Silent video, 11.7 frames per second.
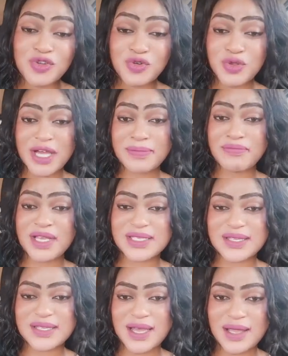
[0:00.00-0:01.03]
You know that
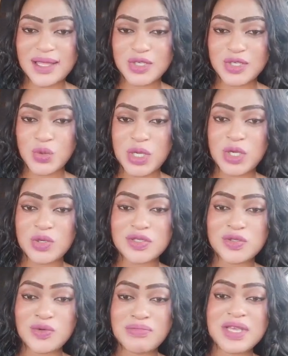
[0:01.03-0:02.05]
mixer that we use
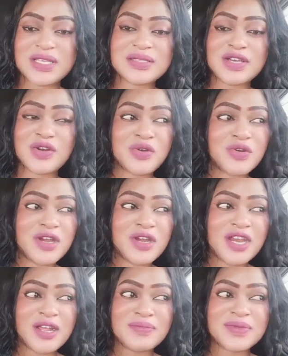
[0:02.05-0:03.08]
to mix the
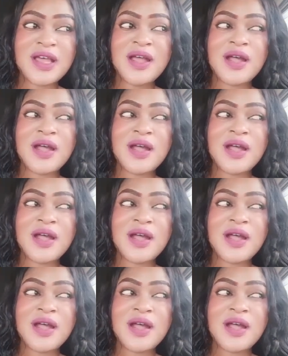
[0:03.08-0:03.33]
creams?